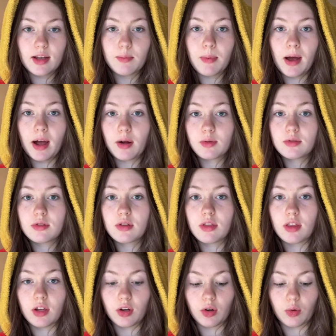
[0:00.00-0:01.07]
about
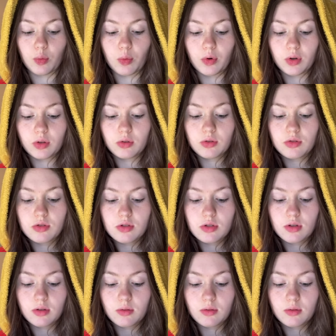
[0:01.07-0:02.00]
their worlds?